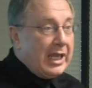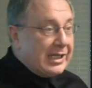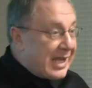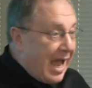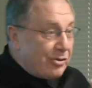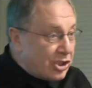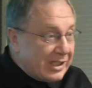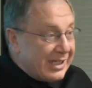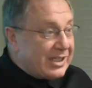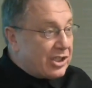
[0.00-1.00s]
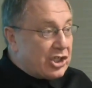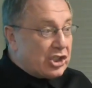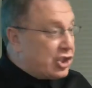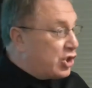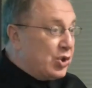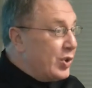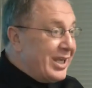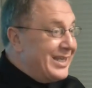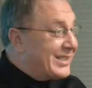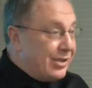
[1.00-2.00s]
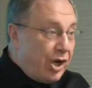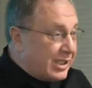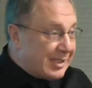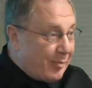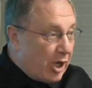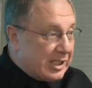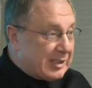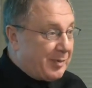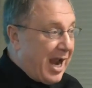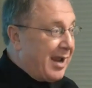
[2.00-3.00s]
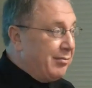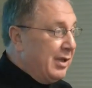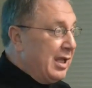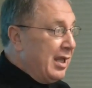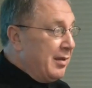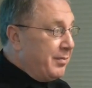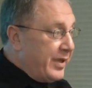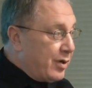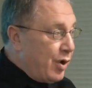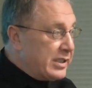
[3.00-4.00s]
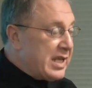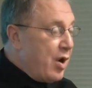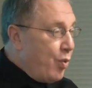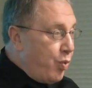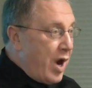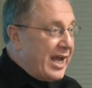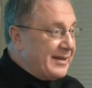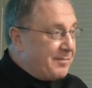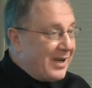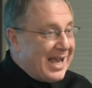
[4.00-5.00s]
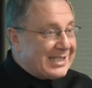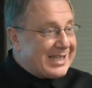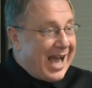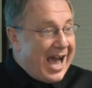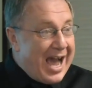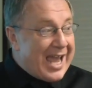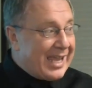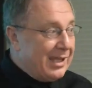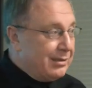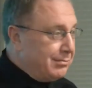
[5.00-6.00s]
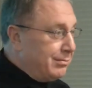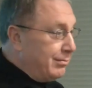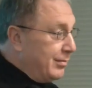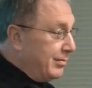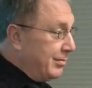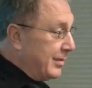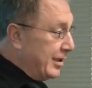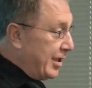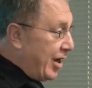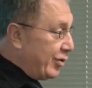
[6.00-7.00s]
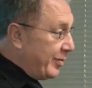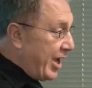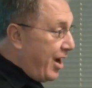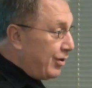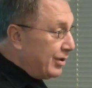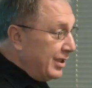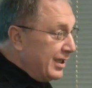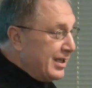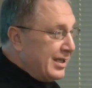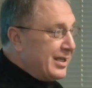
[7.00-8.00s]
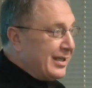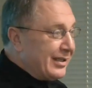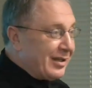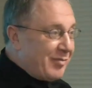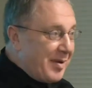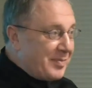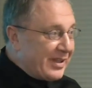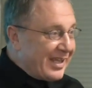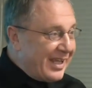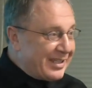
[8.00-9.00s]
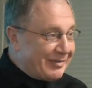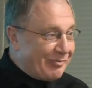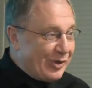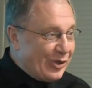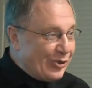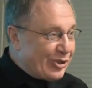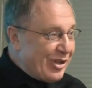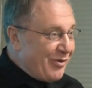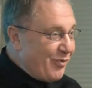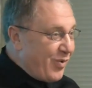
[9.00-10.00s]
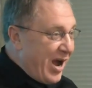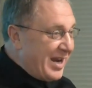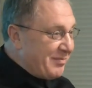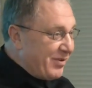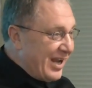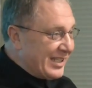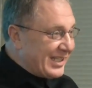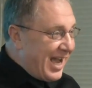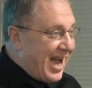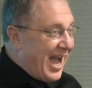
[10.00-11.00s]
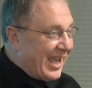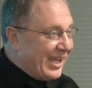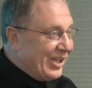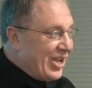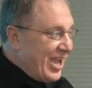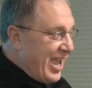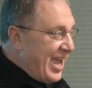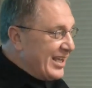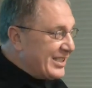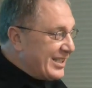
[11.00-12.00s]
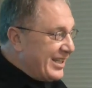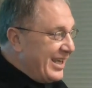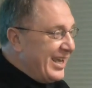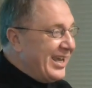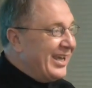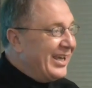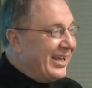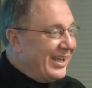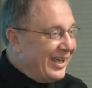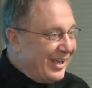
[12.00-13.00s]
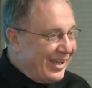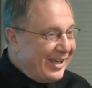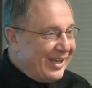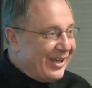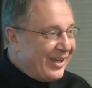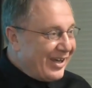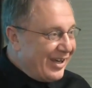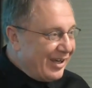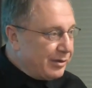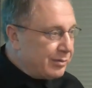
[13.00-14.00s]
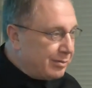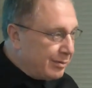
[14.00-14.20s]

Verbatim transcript: In Gaussian integers, 2 is not smallest prime because 1 plus i, lo and behold, remember that we used 1 plus i as the uh,